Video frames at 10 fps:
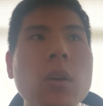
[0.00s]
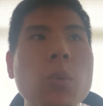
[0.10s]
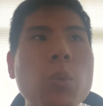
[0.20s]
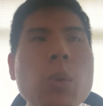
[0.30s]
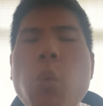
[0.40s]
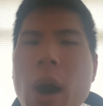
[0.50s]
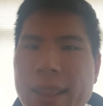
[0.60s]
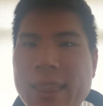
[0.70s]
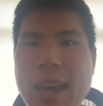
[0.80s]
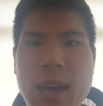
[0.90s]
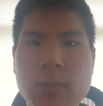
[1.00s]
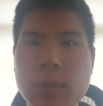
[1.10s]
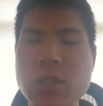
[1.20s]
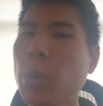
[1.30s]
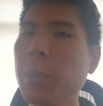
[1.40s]
we want that.
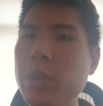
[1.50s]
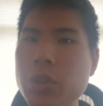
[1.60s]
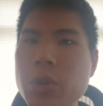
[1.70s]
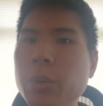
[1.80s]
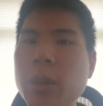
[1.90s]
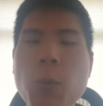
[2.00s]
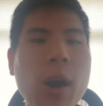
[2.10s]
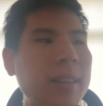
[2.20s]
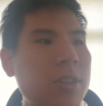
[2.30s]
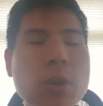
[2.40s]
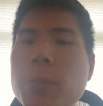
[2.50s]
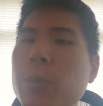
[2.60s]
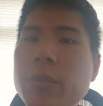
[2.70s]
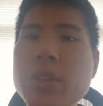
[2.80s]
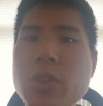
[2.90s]
That's what we truly want. That's what
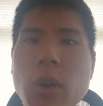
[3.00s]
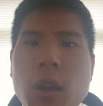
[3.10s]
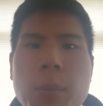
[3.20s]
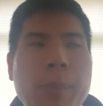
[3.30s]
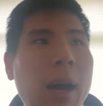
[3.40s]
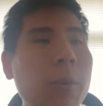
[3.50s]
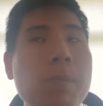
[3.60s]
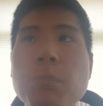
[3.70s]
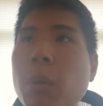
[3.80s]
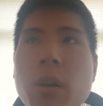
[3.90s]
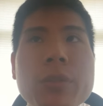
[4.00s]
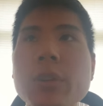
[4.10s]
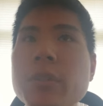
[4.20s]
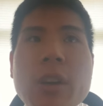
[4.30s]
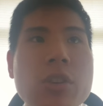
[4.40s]
movies are all about.
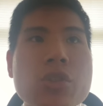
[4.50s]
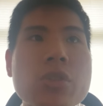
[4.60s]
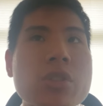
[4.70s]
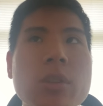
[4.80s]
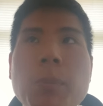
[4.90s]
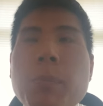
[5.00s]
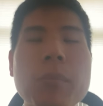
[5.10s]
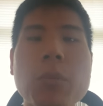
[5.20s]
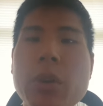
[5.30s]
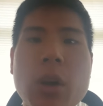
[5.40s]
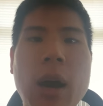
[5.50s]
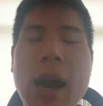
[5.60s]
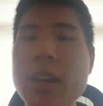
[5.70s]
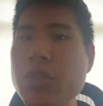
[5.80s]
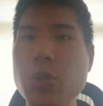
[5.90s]
Marvel, Avengers, the you know
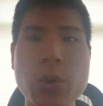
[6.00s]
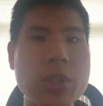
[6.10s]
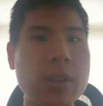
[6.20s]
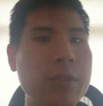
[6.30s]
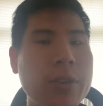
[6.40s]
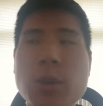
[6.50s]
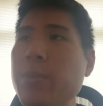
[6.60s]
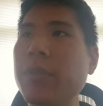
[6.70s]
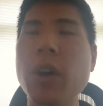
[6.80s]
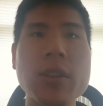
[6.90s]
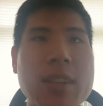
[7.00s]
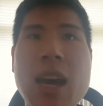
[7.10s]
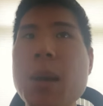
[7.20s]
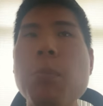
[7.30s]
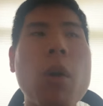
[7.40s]
highest grossing films of all
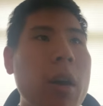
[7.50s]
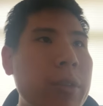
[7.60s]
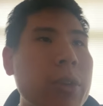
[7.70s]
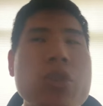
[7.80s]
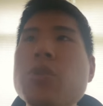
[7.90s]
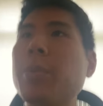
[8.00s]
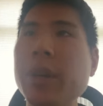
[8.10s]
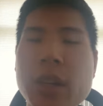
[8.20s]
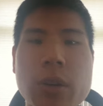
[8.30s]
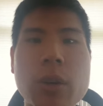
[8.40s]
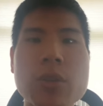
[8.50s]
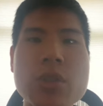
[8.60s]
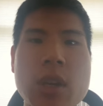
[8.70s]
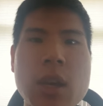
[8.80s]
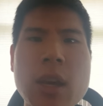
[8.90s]
time, Marvel
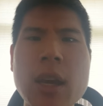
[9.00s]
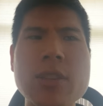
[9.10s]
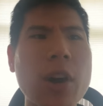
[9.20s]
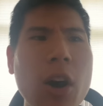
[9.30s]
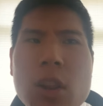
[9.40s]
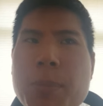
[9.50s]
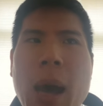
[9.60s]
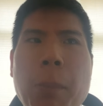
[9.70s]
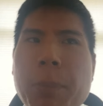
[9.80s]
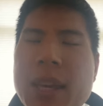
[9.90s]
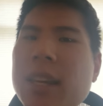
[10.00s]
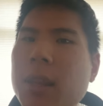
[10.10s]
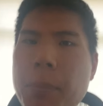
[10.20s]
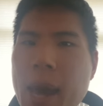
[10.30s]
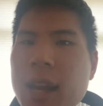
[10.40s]
superheroes. It's all about beating the
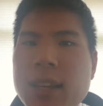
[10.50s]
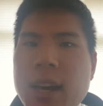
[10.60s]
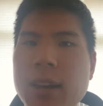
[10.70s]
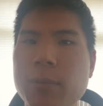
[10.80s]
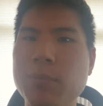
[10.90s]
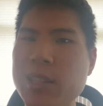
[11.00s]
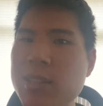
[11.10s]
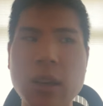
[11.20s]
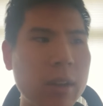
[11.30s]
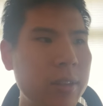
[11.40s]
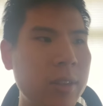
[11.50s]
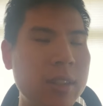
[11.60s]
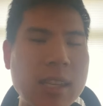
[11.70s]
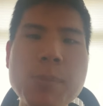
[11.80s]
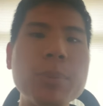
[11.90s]
bad guy. That's
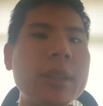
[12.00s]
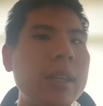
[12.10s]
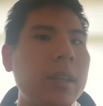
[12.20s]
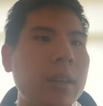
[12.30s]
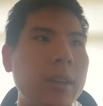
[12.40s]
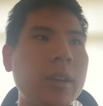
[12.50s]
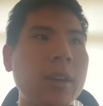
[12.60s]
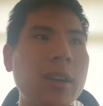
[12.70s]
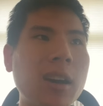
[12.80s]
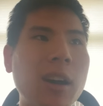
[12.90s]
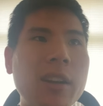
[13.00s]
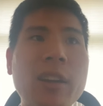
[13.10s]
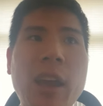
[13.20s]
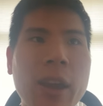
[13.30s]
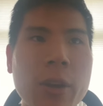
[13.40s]
deeply an
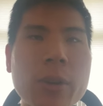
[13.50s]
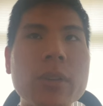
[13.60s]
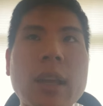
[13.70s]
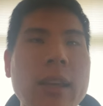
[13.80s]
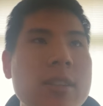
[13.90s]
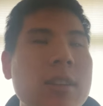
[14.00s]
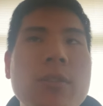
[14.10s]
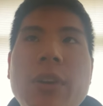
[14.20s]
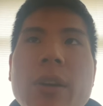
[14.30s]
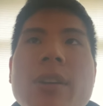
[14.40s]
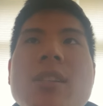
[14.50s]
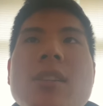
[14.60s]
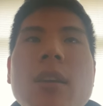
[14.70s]
inherent like it's a very